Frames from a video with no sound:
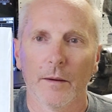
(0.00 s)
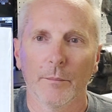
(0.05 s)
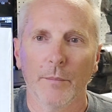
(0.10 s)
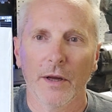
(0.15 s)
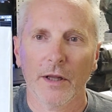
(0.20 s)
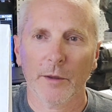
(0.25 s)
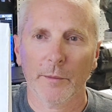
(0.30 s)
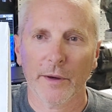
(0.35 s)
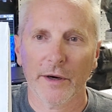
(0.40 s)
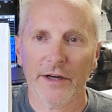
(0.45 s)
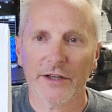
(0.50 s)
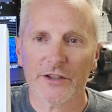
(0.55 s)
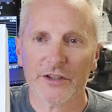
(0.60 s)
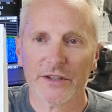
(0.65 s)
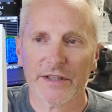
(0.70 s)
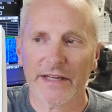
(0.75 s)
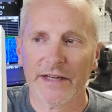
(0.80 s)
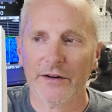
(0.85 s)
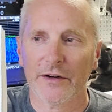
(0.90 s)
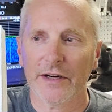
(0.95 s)
Polymer
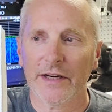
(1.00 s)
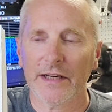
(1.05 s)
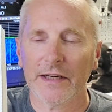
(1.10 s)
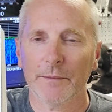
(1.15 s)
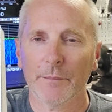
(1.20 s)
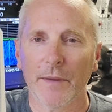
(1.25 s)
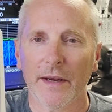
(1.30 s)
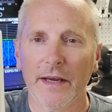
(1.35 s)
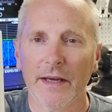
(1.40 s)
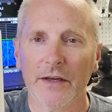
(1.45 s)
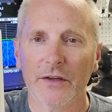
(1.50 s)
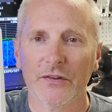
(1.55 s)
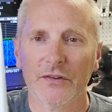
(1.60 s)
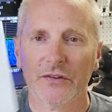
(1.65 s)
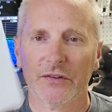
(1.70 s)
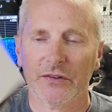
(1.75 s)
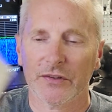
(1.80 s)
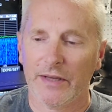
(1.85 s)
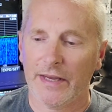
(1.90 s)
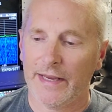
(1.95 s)
Engineering
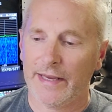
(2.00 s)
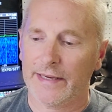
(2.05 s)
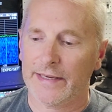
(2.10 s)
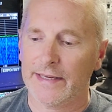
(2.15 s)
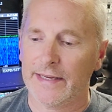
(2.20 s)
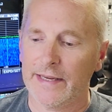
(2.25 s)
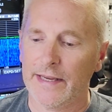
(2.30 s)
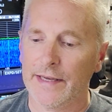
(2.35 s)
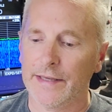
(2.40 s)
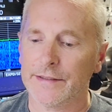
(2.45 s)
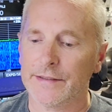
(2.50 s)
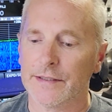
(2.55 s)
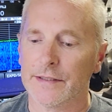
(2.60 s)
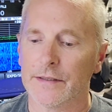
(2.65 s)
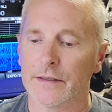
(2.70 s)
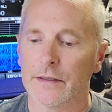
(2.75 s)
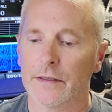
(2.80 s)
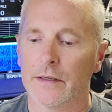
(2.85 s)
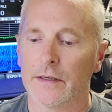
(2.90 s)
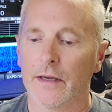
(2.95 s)
makes a kit,
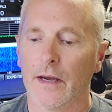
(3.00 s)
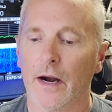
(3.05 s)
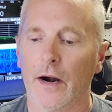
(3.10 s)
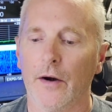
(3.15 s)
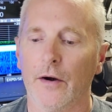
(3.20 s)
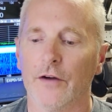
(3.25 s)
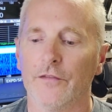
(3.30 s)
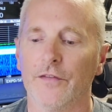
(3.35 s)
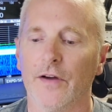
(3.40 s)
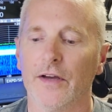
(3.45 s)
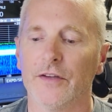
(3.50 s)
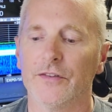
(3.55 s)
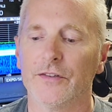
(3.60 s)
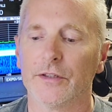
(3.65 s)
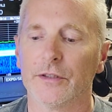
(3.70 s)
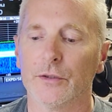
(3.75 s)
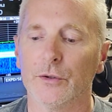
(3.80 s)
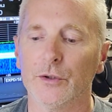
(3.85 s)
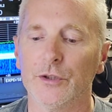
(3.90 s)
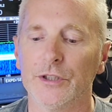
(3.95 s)
RFI
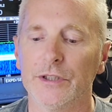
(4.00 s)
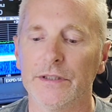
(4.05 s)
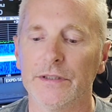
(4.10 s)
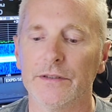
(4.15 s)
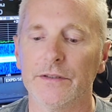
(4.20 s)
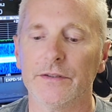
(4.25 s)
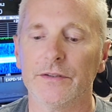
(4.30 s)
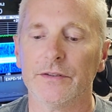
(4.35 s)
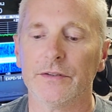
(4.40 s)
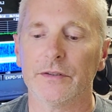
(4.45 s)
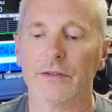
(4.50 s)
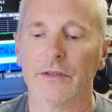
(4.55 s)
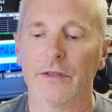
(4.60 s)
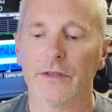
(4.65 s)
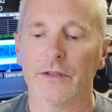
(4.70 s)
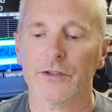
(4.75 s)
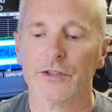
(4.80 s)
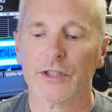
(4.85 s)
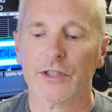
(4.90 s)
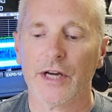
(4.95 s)
Solutions,
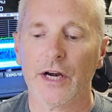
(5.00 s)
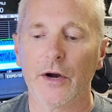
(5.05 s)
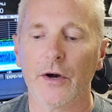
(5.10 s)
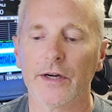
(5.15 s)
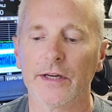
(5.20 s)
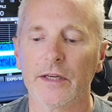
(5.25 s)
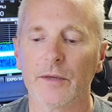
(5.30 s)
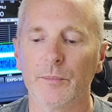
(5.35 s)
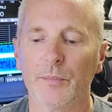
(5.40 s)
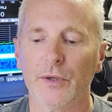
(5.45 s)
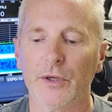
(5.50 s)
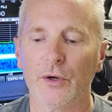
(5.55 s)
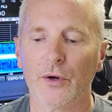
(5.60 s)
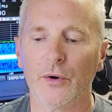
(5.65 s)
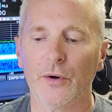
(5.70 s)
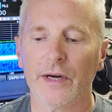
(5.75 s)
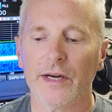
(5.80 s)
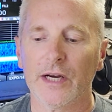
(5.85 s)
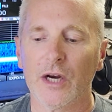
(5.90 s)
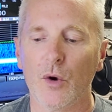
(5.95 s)
generic
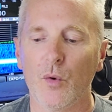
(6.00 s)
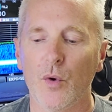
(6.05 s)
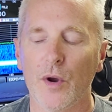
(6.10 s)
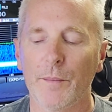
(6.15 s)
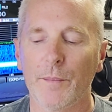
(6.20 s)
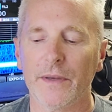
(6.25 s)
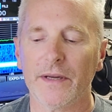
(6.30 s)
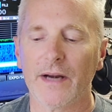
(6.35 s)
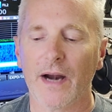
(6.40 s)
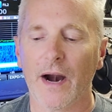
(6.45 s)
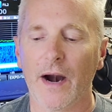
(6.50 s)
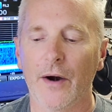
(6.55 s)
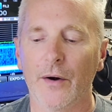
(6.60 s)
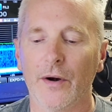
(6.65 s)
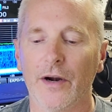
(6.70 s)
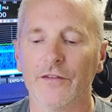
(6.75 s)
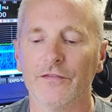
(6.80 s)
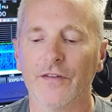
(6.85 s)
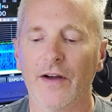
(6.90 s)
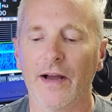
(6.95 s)
computer equipment
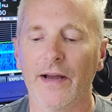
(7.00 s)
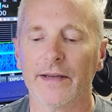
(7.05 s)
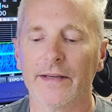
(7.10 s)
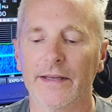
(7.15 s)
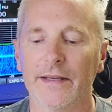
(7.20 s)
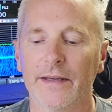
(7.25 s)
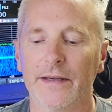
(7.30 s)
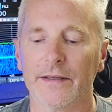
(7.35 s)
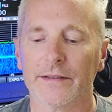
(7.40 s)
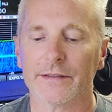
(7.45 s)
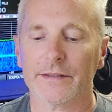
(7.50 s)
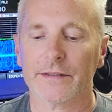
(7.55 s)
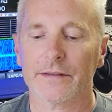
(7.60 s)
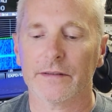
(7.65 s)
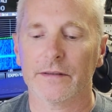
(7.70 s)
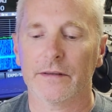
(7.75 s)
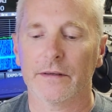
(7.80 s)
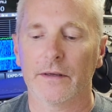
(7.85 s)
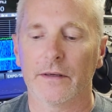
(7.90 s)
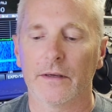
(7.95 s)
RFI kit.
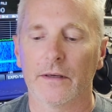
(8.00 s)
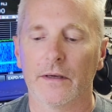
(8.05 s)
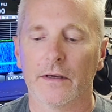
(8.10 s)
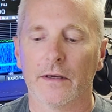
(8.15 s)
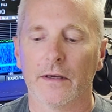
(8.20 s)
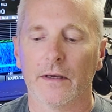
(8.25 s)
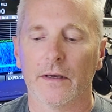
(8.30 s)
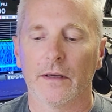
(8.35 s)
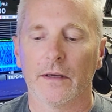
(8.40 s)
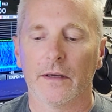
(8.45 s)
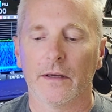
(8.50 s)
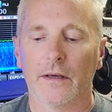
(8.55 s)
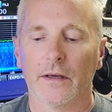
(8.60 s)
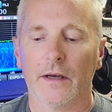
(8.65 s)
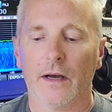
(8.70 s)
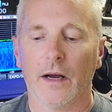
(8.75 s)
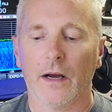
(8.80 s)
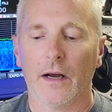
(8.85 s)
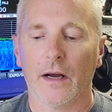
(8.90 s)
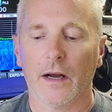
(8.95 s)

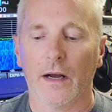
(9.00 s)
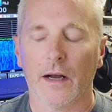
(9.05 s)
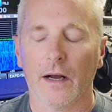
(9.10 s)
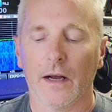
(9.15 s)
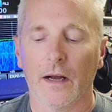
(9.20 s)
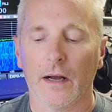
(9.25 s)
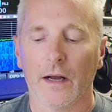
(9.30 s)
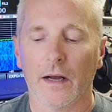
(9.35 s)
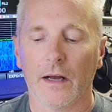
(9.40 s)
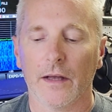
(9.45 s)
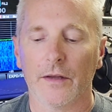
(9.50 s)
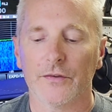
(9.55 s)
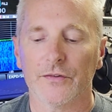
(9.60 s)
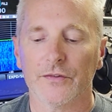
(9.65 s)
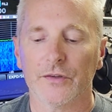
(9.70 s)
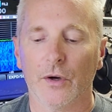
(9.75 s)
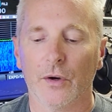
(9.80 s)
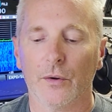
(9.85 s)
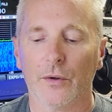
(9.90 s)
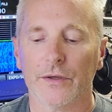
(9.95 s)

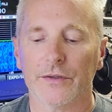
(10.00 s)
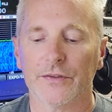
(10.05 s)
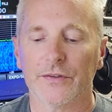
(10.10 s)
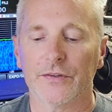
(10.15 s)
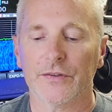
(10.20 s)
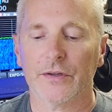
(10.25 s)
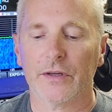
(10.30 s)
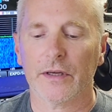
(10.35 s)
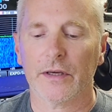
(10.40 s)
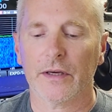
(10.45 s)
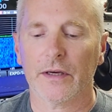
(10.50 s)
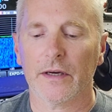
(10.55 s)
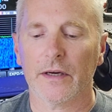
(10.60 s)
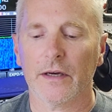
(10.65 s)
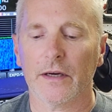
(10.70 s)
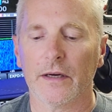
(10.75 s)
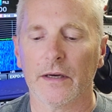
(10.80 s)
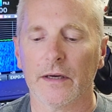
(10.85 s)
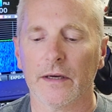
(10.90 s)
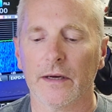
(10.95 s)
So it's
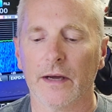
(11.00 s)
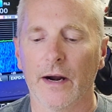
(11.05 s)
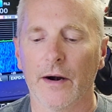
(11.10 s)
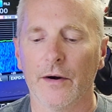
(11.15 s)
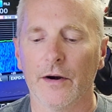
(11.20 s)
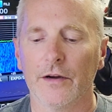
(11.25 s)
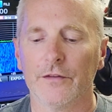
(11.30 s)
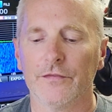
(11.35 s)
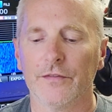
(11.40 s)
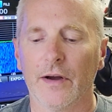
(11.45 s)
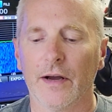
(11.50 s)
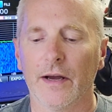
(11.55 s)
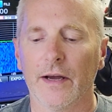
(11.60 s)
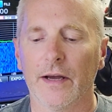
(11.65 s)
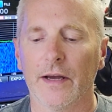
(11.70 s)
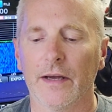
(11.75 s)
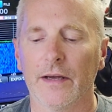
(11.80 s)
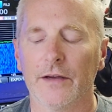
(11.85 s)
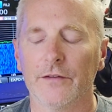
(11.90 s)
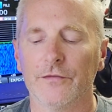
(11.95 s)

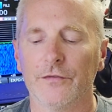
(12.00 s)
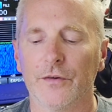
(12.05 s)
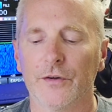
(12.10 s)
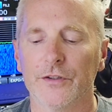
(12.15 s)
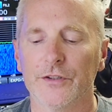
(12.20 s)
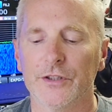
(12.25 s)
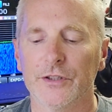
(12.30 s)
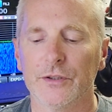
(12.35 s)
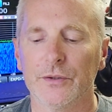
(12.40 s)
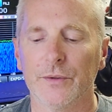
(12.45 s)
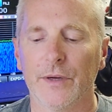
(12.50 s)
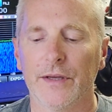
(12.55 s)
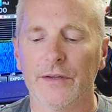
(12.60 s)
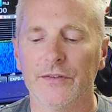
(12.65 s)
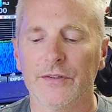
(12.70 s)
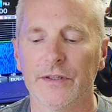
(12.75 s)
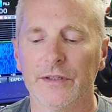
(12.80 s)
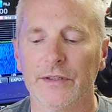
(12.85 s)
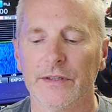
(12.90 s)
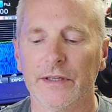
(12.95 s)
RFI for 2
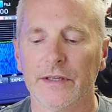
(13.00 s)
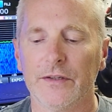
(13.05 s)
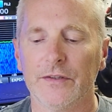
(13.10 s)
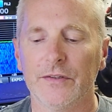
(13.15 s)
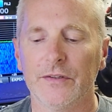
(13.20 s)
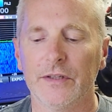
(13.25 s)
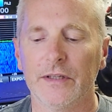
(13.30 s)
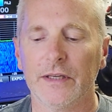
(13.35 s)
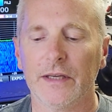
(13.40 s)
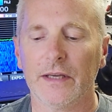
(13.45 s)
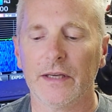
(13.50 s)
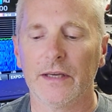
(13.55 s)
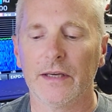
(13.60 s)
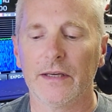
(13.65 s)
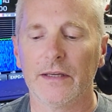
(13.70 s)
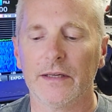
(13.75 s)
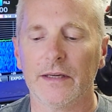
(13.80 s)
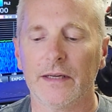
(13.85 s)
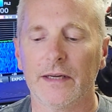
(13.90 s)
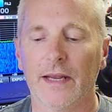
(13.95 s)
AC/DC
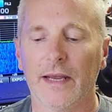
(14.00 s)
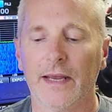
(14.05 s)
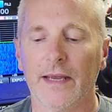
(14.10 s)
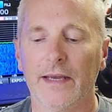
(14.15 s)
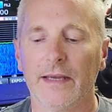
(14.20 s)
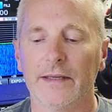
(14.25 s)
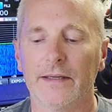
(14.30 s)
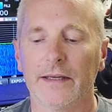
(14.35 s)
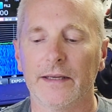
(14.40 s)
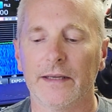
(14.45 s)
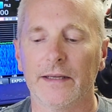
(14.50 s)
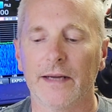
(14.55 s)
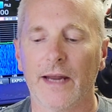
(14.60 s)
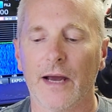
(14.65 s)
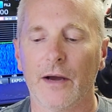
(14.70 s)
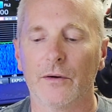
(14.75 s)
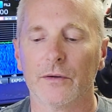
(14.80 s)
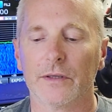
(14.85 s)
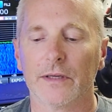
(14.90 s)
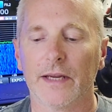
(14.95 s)
in and 8
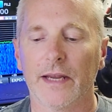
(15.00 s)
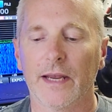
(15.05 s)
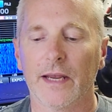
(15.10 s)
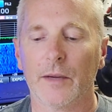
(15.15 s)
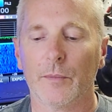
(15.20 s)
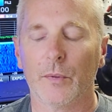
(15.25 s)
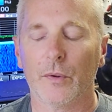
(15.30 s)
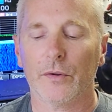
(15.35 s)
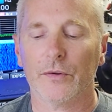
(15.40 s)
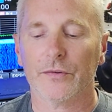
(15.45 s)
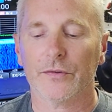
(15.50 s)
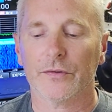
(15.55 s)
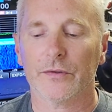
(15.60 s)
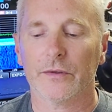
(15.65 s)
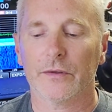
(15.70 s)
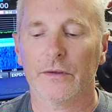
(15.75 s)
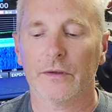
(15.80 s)
in-out cables.